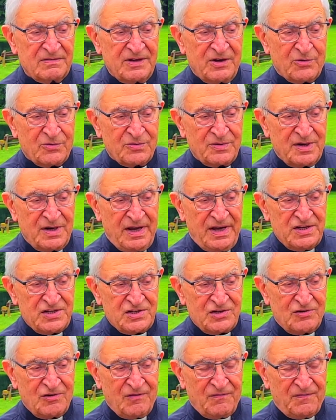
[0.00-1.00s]
the
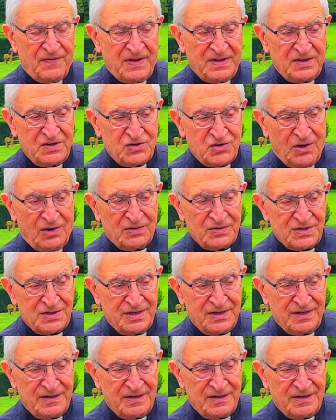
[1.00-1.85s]
ordination of Father Justin.